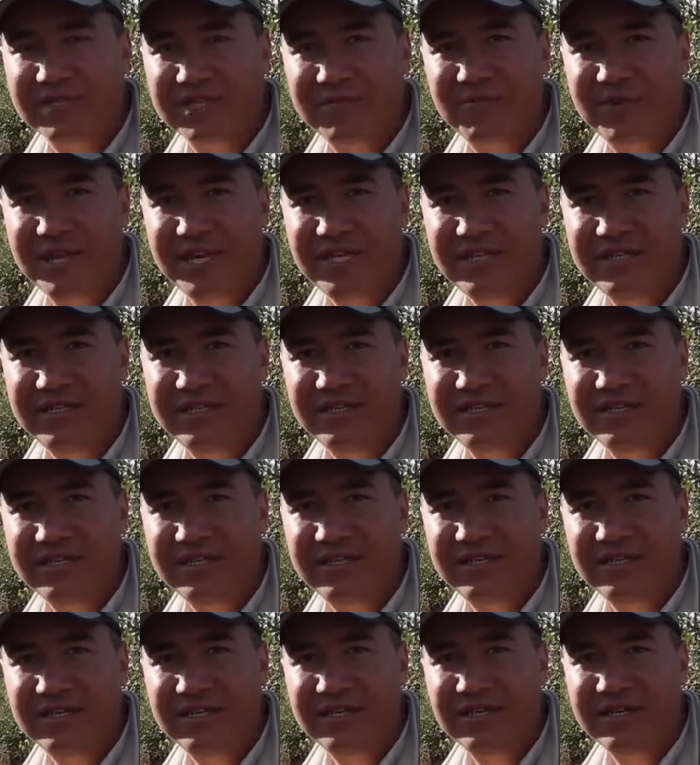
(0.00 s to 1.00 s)
space,
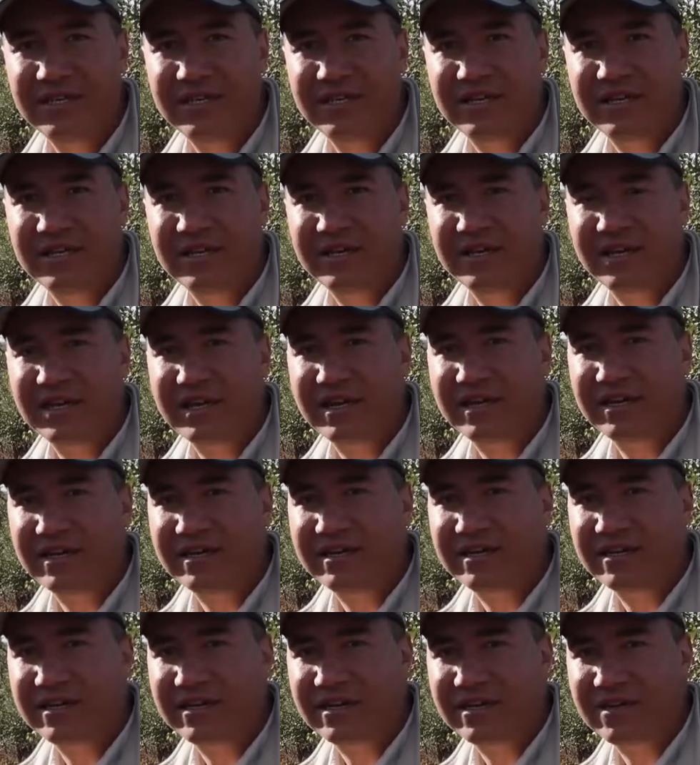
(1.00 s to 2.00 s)
and
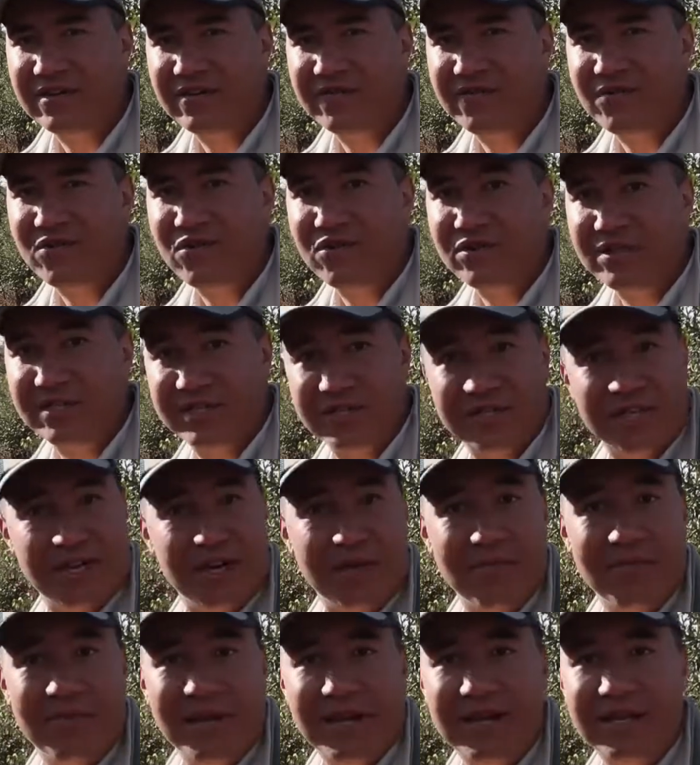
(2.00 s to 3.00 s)
of course
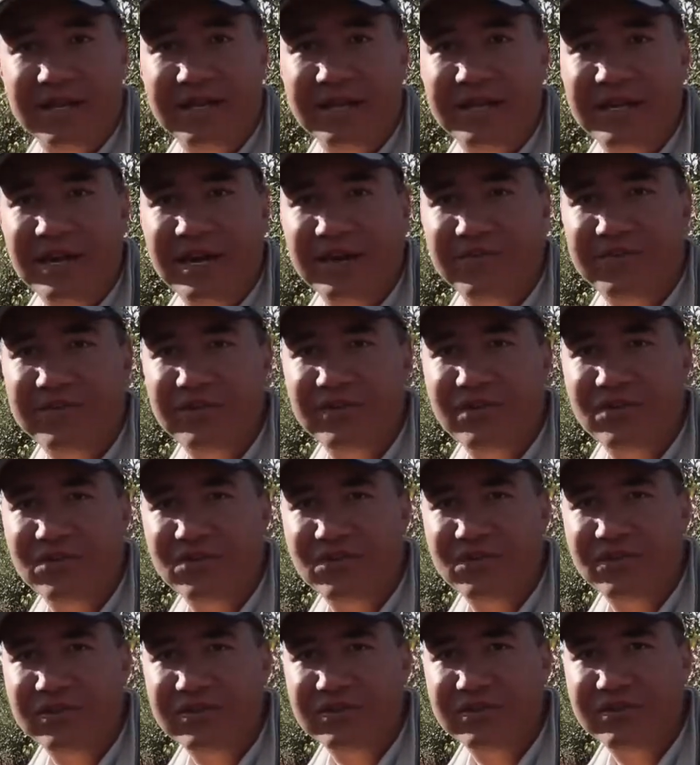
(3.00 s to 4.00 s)
come back in the
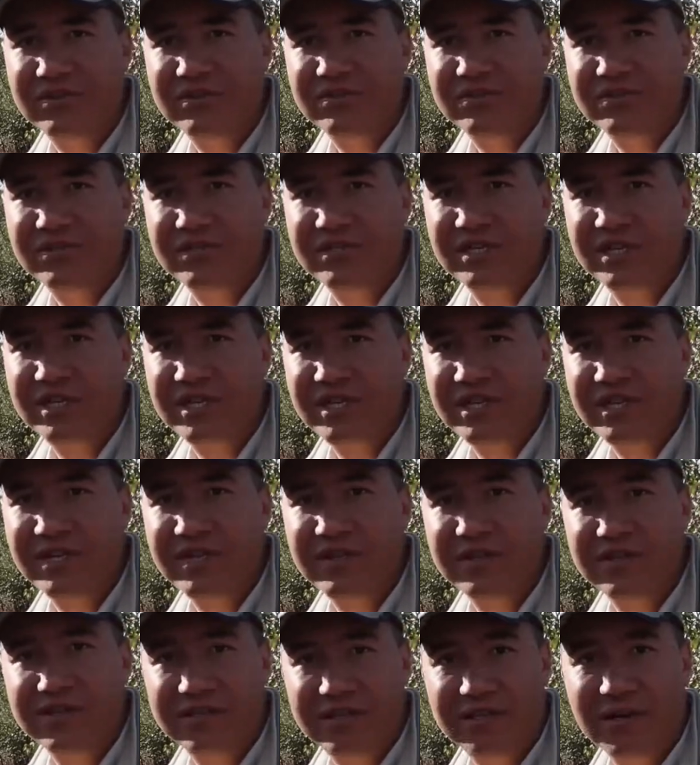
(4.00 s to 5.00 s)
afternoon to see
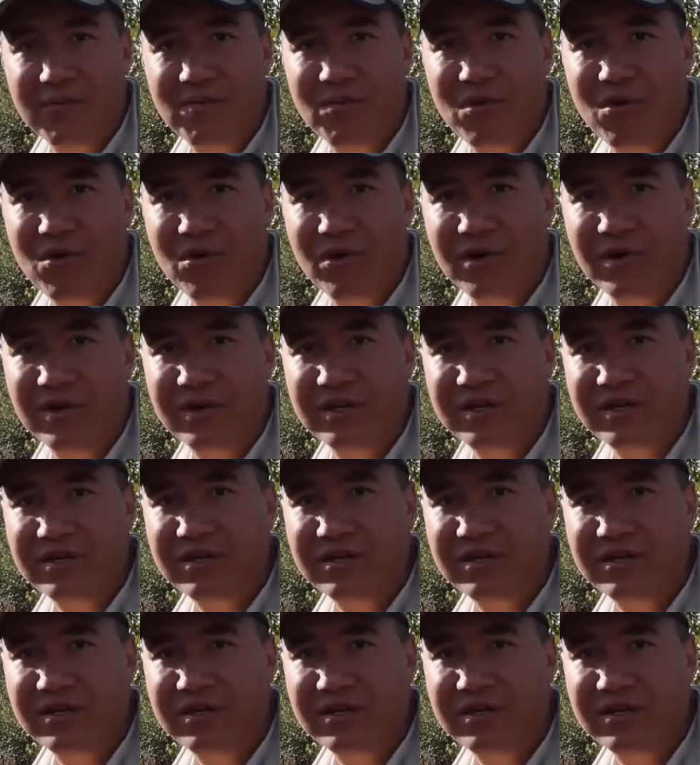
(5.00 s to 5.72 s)
some more